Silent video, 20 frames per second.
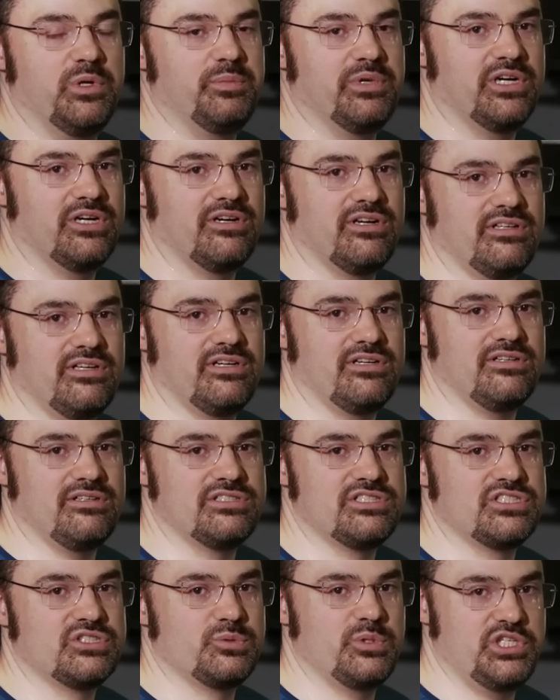we
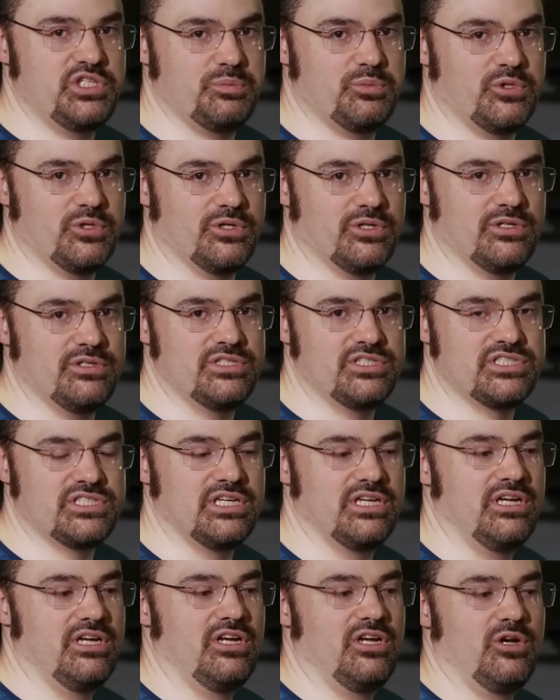parallel switchboards,